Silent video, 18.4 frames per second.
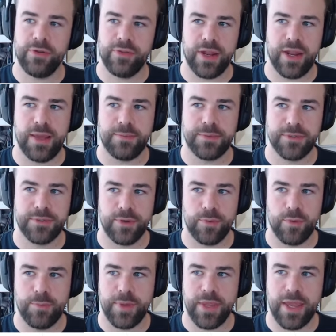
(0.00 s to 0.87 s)
That
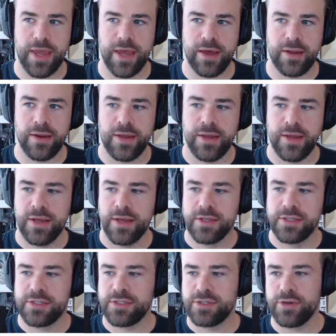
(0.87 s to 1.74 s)
episode will be out
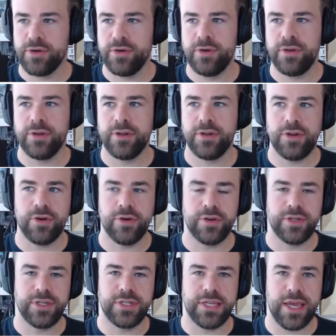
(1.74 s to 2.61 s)
soon,
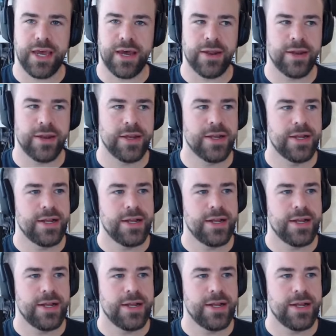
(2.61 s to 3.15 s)
no doubt.